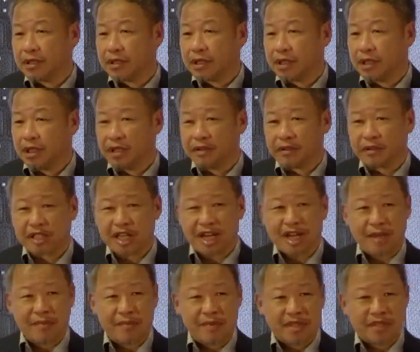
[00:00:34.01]
A lot of
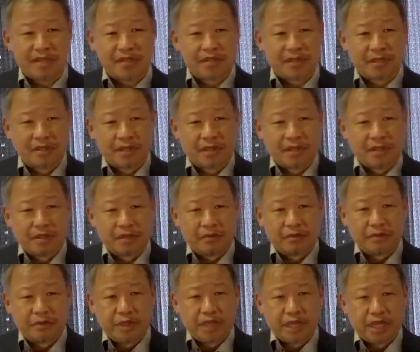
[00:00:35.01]
times,
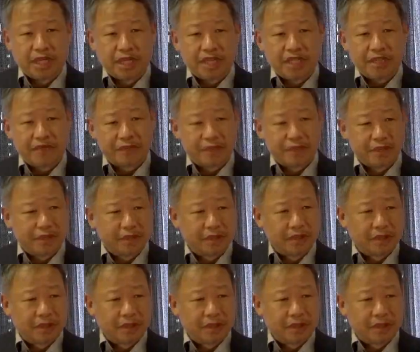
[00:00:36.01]
we are given